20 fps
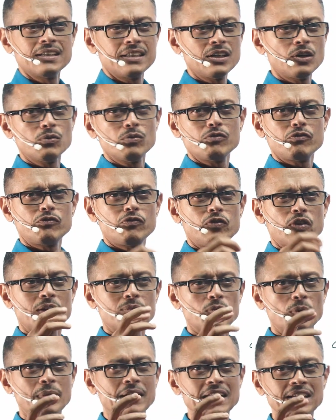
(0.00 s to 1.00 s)
Now, for a
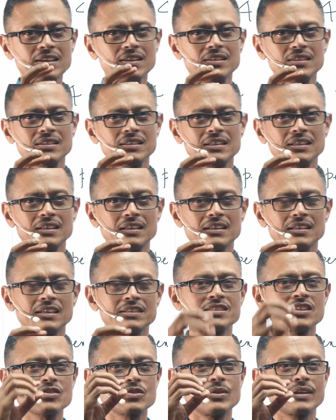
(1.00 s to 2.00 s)
moment,
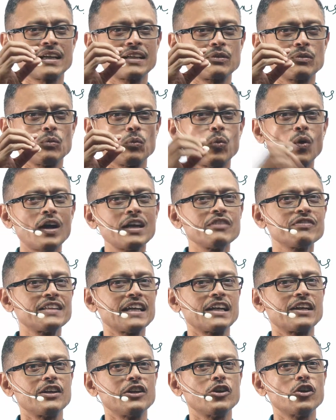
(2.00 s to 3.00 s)
let's just look at what if they
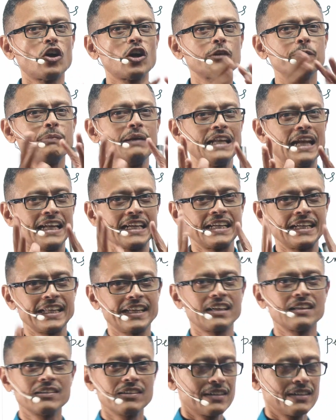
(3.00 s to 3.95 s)
had not been identical,